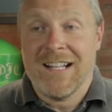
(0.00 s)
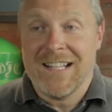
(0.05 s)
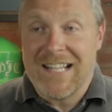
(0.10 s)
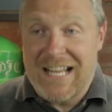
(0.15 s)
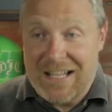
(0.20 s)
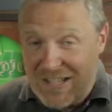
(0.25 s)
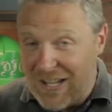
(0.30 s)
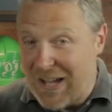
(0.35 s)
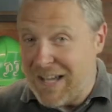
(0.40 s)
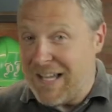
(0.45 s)

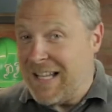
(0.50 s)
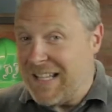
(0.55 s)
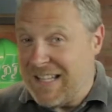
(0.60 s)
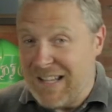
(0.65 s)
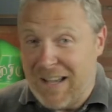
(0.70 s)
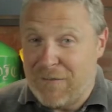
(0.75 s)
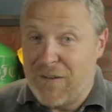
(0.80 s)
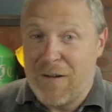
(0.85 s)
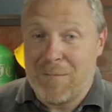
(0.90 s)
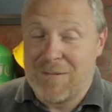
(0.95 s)
Now,
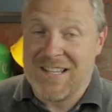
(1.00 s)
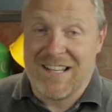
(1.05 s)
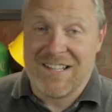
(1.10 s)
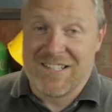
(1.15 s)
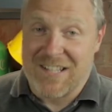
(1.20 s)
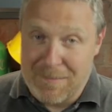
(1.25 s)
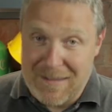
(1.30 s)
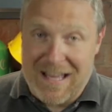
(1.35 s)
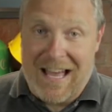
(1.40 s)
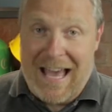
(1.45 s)
95% of
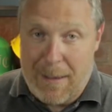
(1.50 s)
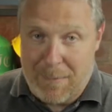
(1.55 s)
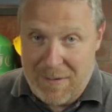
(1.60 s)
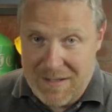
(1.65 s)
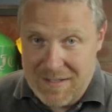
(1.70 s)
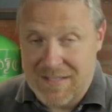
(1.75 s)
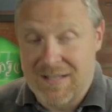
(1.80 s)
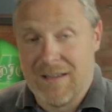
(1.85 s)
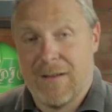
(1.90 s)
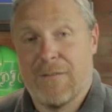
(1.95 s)
the time that happens.